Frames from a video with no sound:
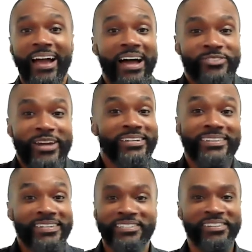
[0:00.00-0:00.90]
And so I didn't
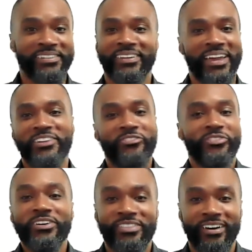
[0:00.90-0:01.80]
need to look any
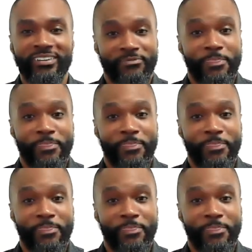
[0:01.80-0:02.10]
further.